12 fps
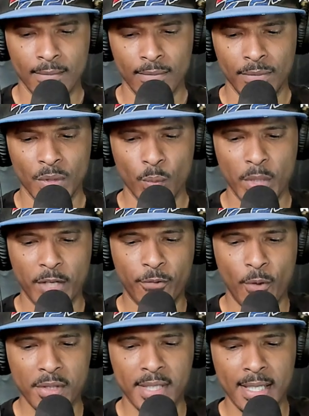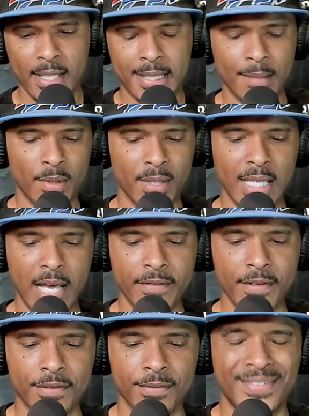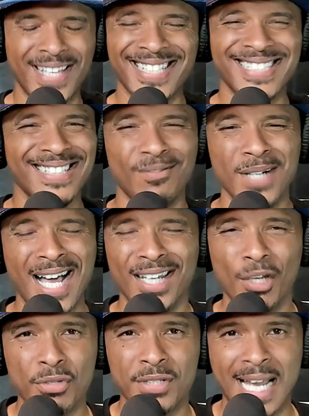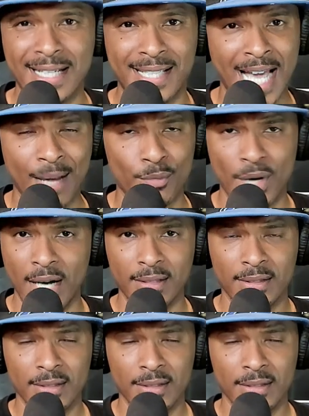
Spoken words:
Week 14, December 11th. We're not losing that game, right?